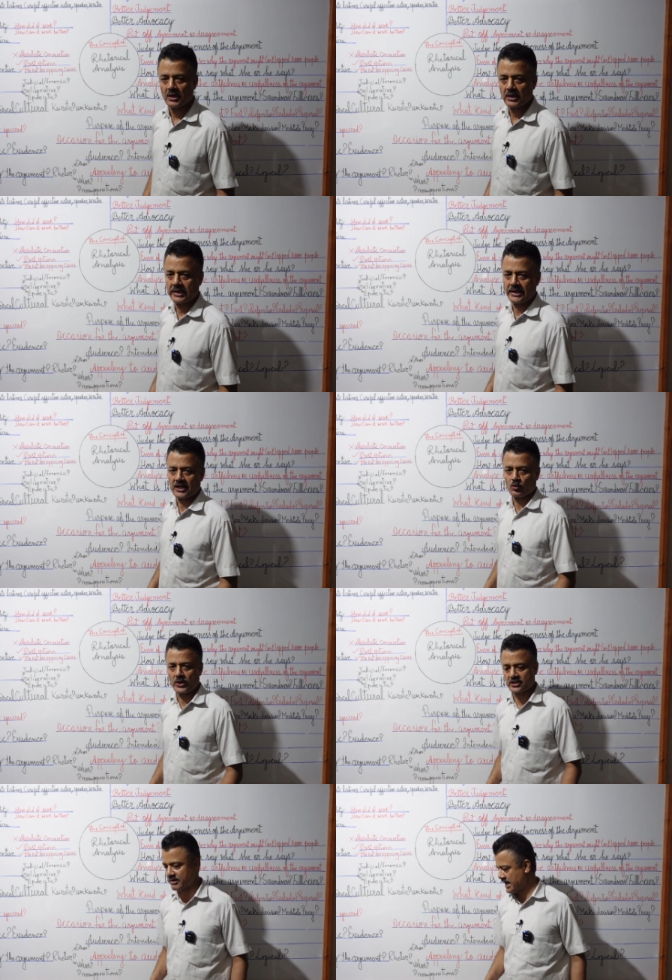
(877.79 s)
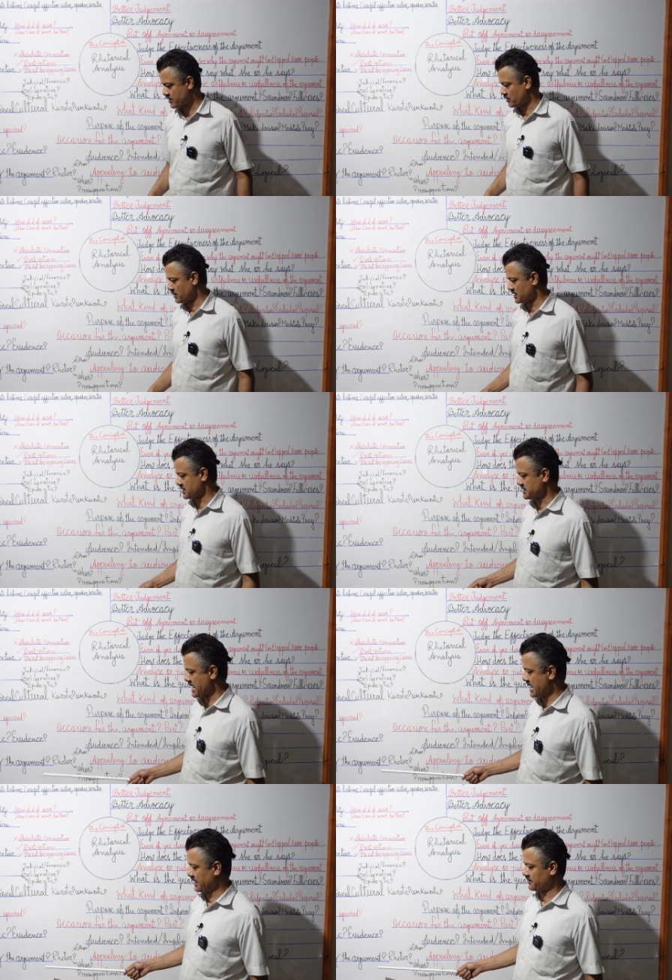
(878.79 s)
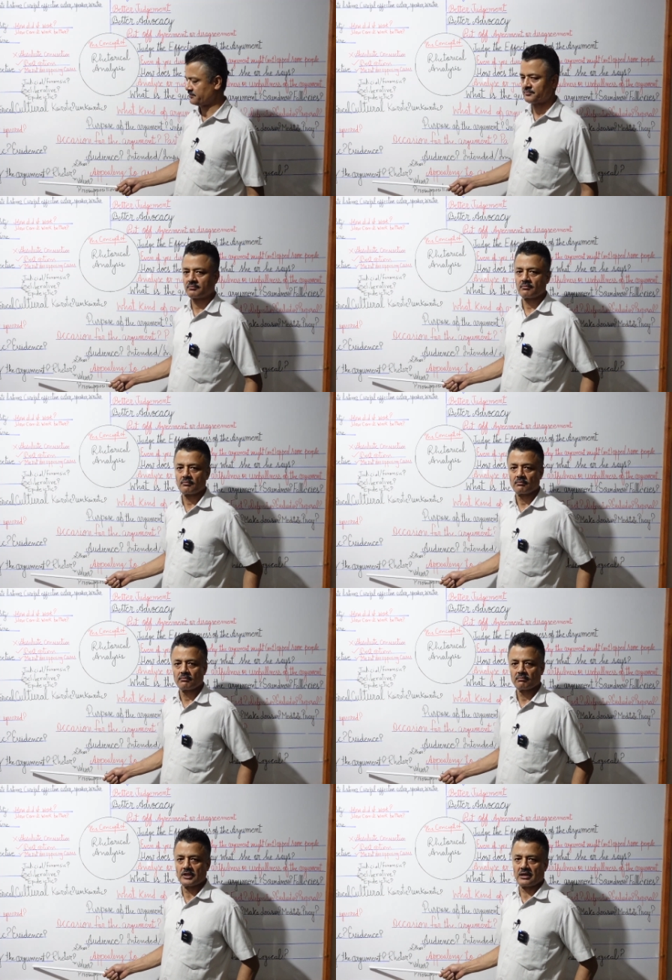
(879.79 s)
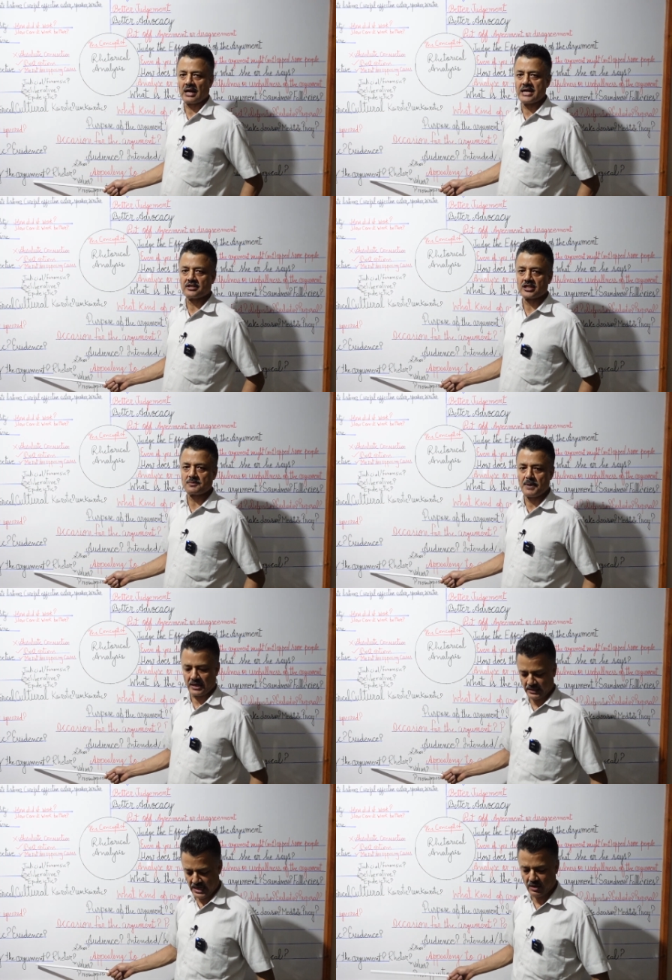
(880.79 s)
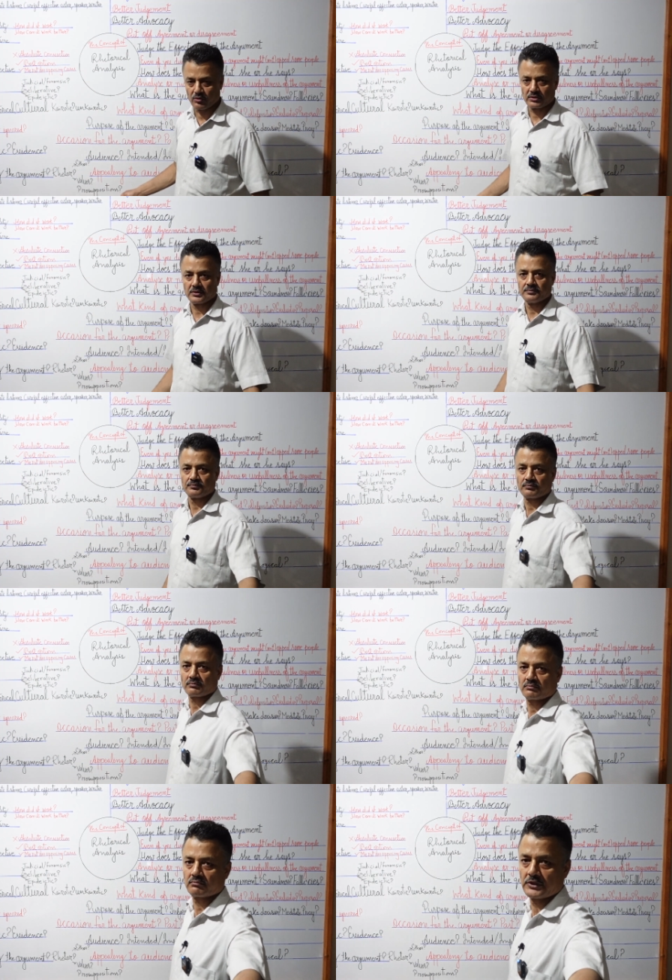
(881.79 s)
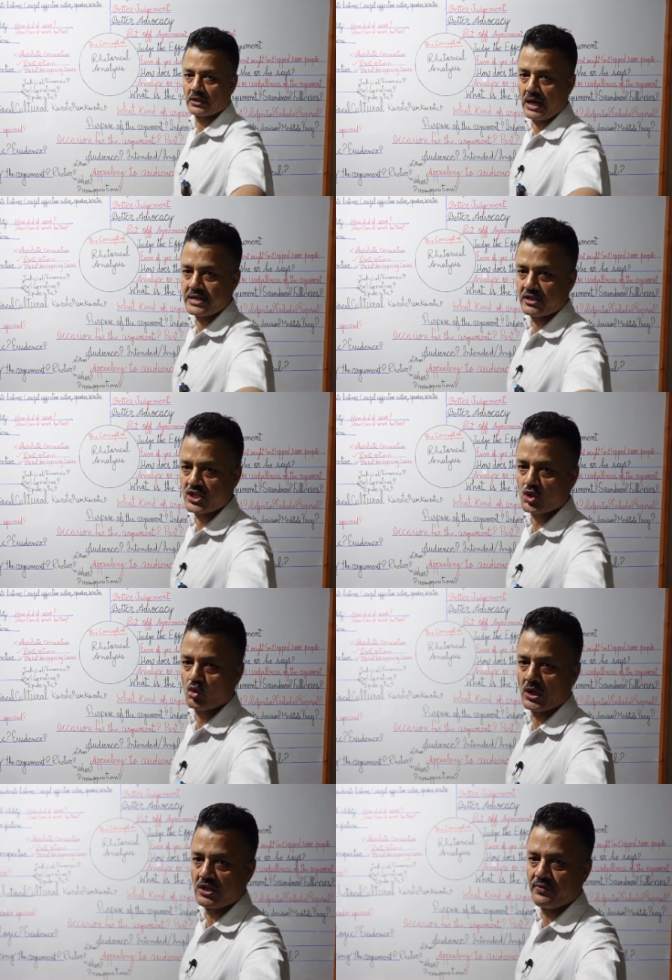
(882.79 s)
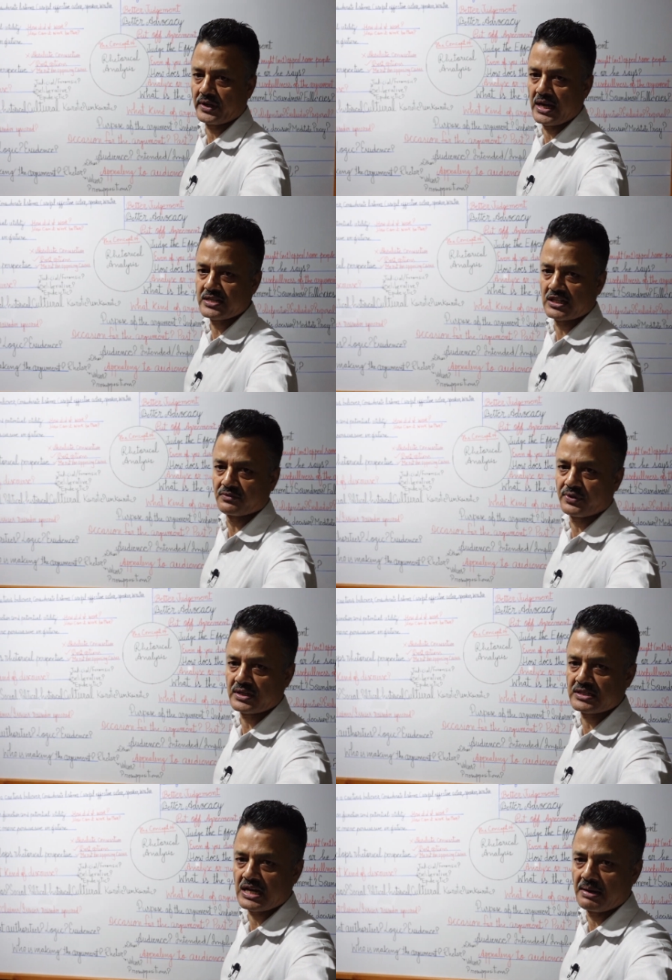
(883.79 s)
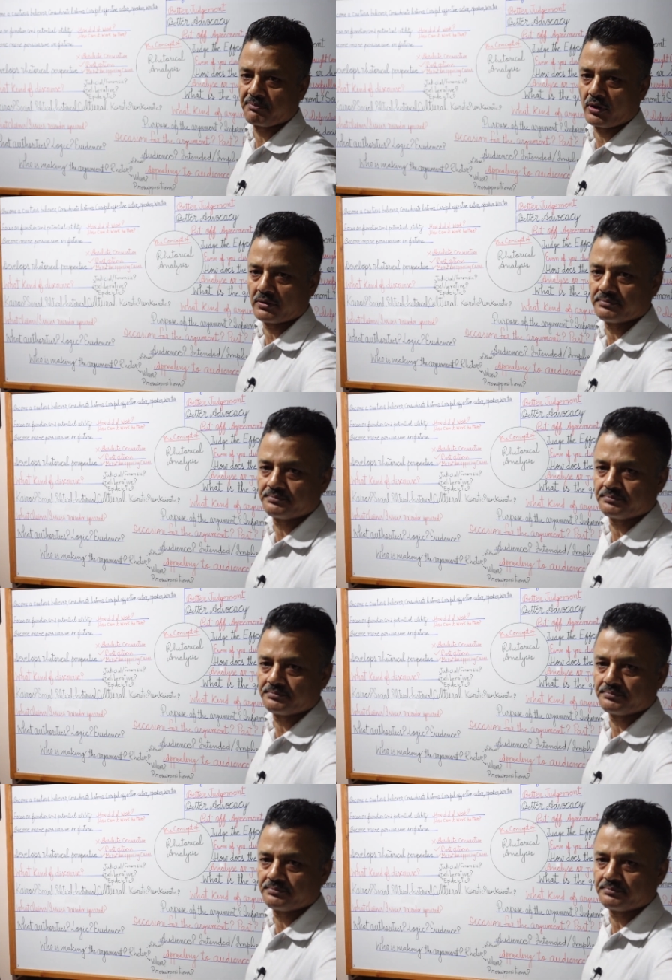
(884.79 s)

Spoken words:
Here we try to understand the writer's background, the writer's qualification, for example.